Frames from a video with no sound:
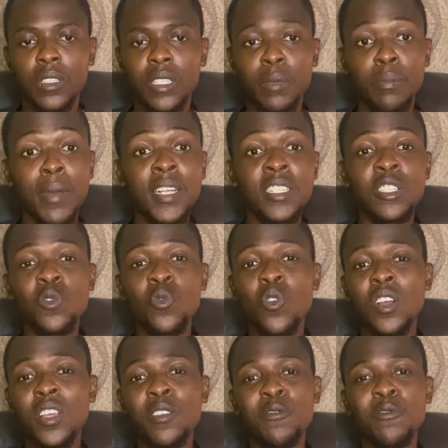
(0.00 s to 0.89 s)
Imagine
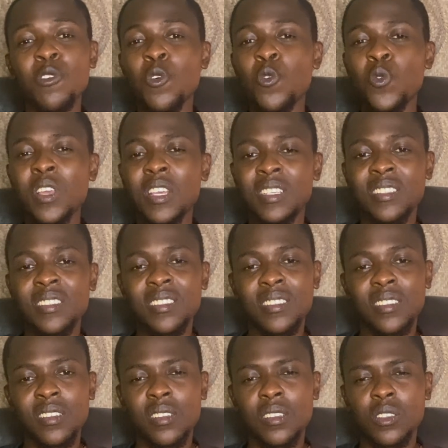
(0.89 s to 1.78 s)
walking for weeks,
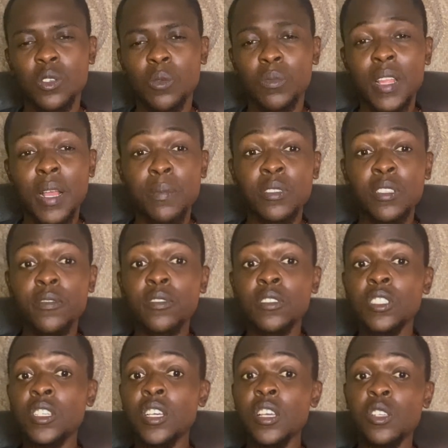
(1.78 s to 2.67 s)
sometimes even
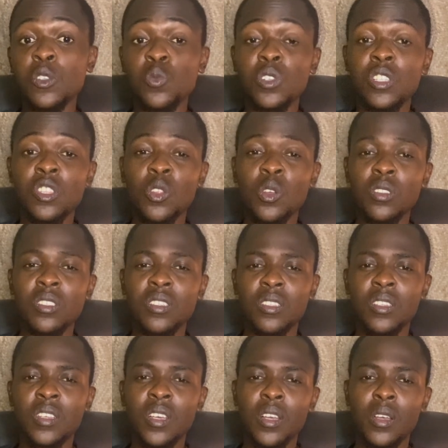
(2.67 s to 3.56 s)
years, with
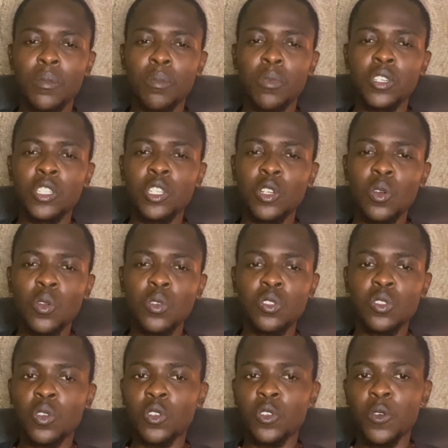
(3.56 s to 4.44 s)
nothing but the
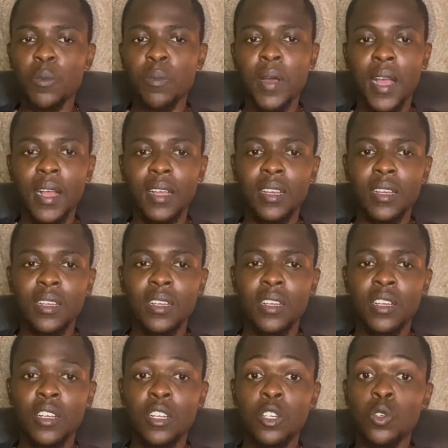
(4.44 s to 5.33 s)
clothes on your back.
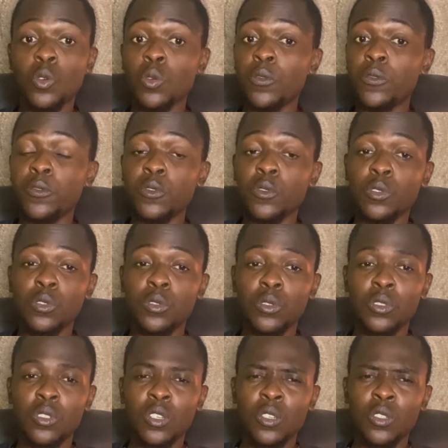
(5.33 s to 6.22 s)
No food,
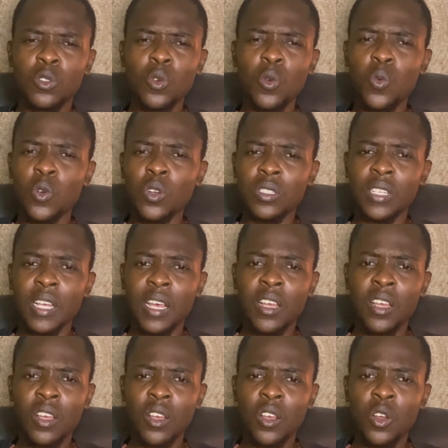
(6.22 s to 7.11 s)
no water,
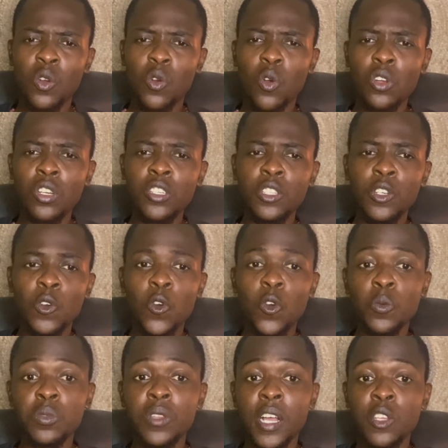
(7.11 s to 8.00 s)
only the
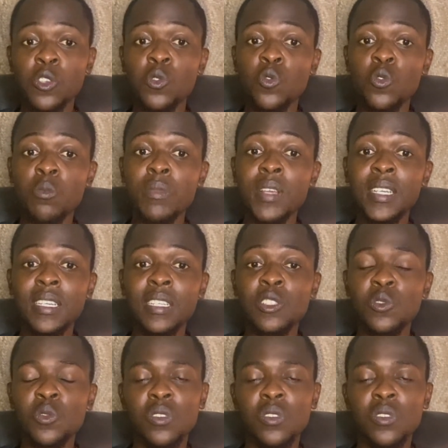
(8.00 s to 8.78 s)
hope that you would make it